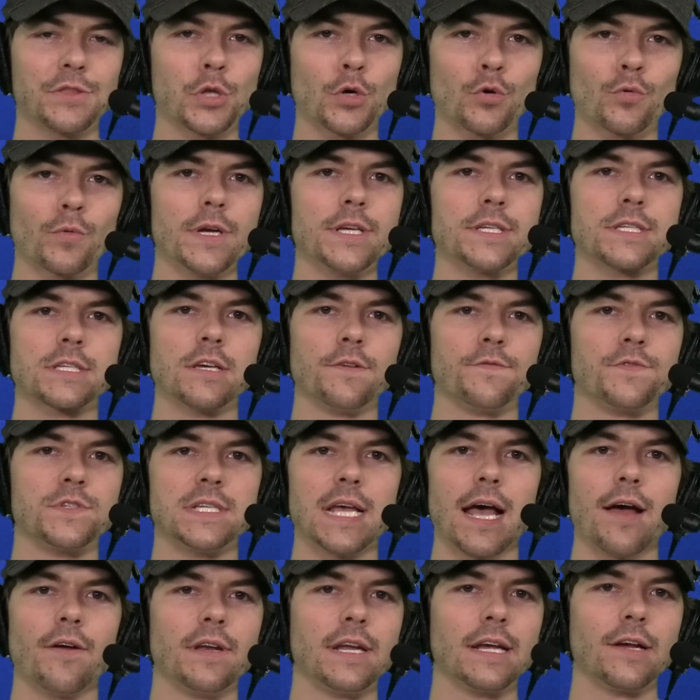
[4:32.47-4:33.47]
the risk of
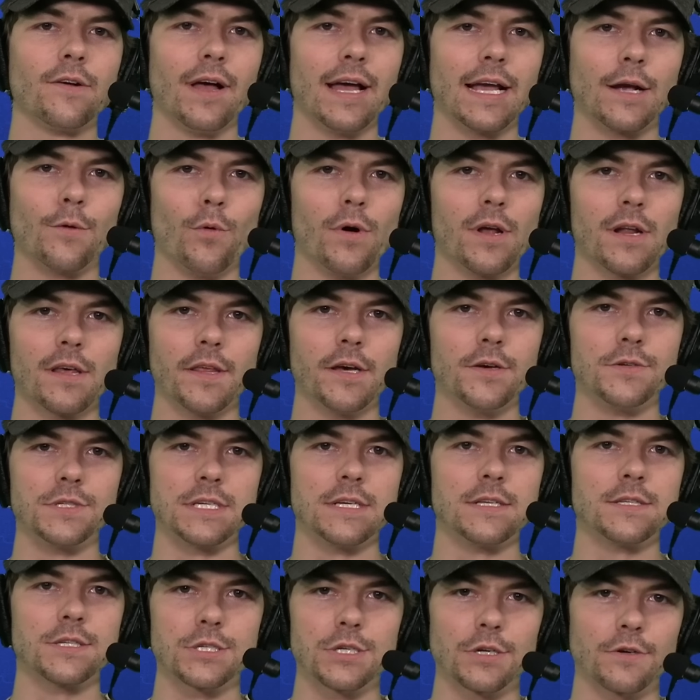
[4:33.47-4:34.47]
sounding like one of those
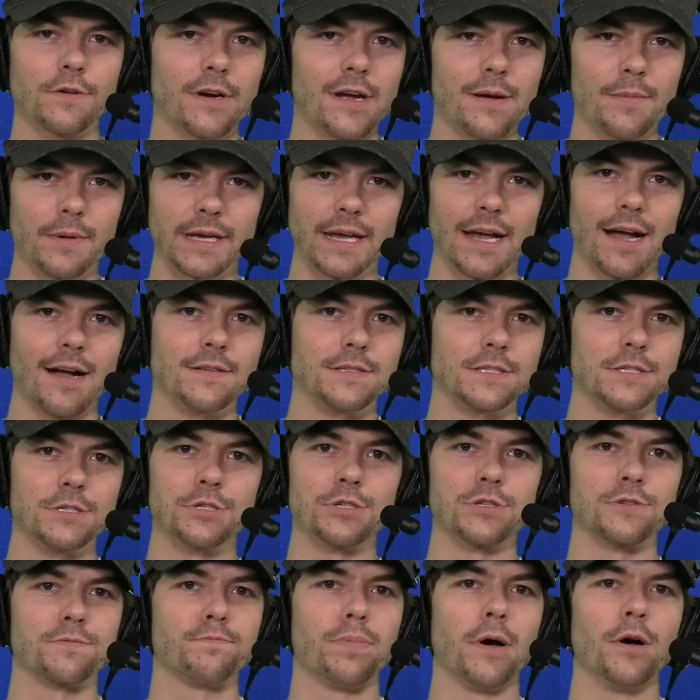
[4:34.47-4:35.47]
Instagram accounts that
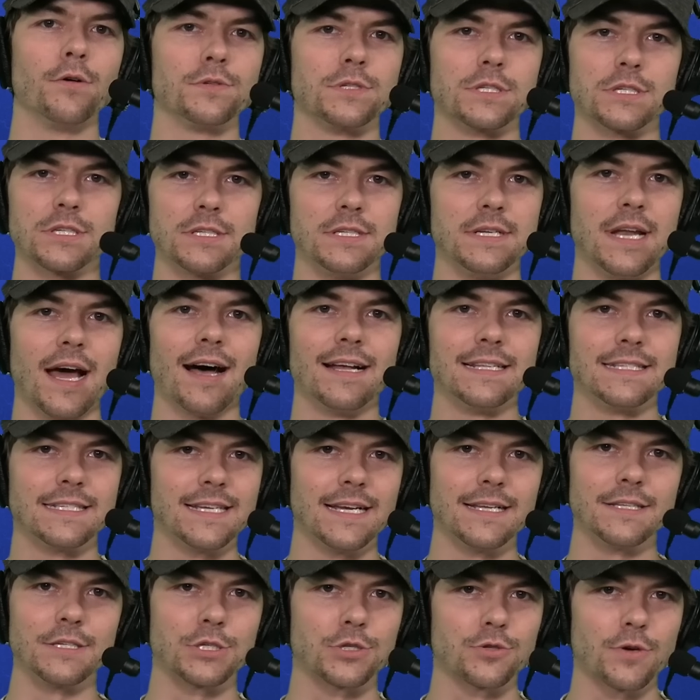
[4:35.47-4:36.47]
just posts
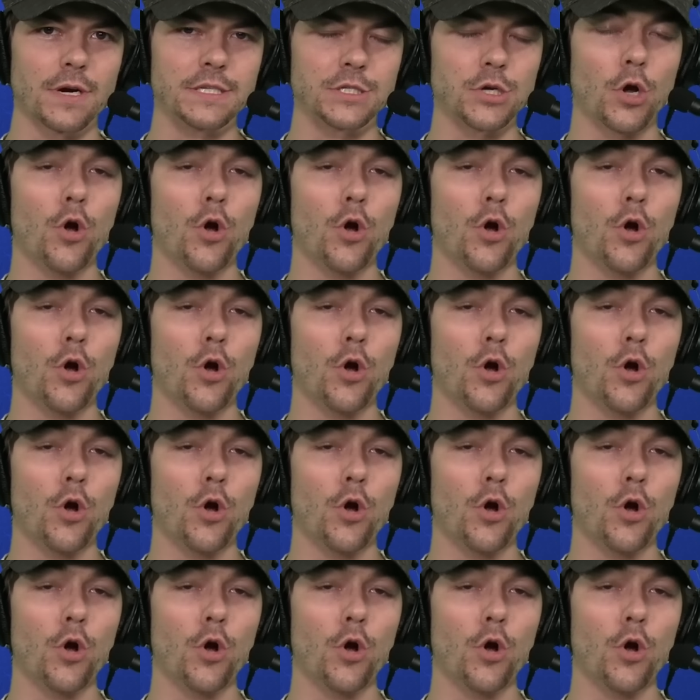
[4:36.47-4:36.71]
nonsense traits,